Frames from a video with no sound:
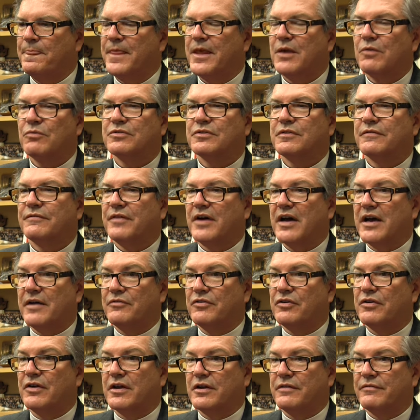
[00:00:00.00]
it was the
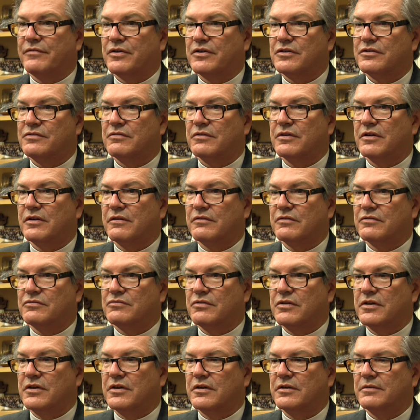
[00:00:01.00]
5-year anniversary of
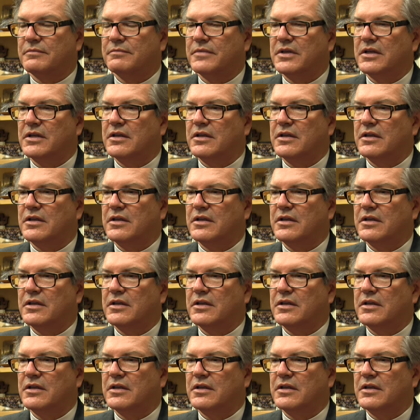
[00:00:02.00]
Katrina,